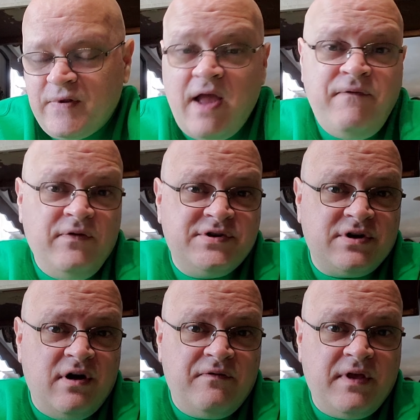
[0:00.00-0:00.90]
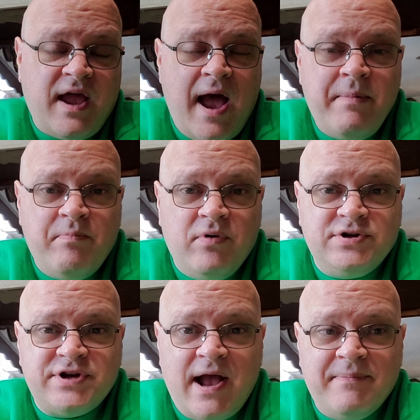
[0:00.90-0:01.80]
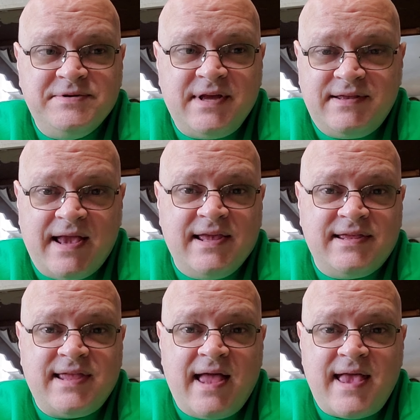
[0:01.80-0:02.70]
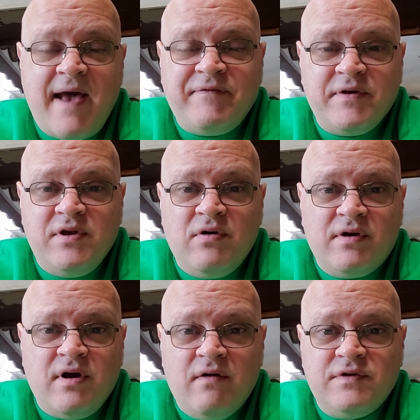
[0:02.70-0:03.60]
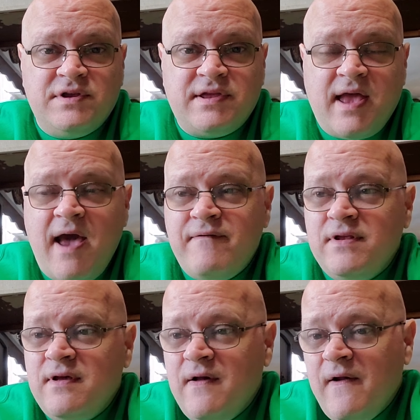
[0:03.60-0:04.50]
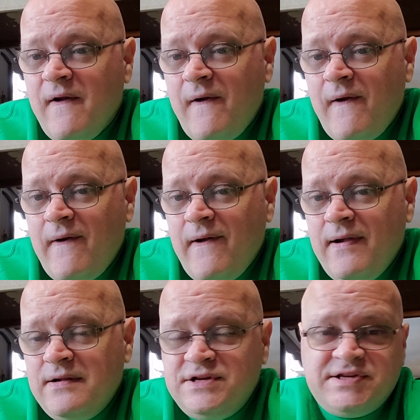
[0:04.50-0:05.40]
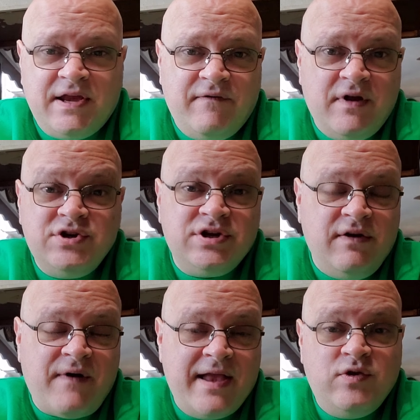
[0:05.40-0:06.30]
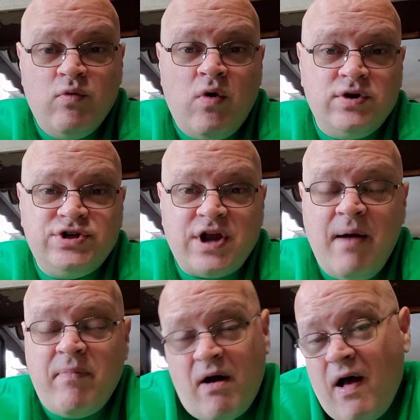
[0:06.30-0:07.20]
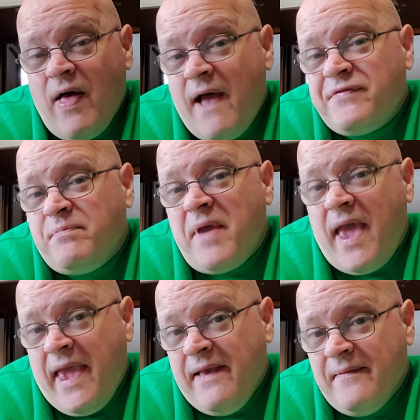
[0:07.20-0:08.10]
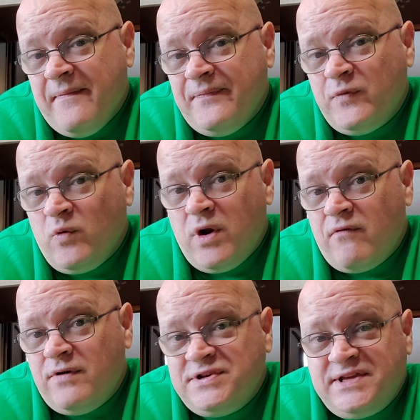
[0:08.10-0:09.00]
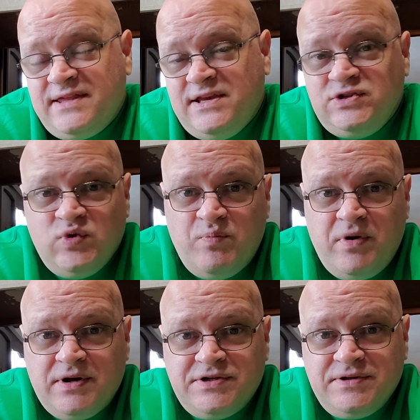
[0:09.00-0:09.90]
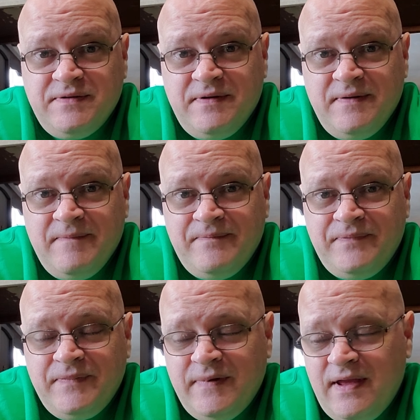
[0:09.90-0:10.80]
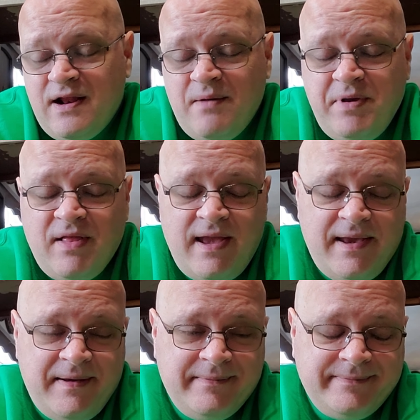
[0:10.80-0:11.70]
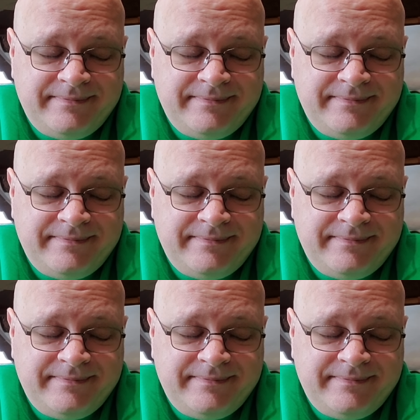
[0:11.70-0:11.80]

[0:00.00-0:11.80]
I feel sorry for the comic book shops that that, that have to, you know, cover to have it. Just like eventually, if I do own a shop, I'll have to pay whatever it is to get these new books. And I'll be like,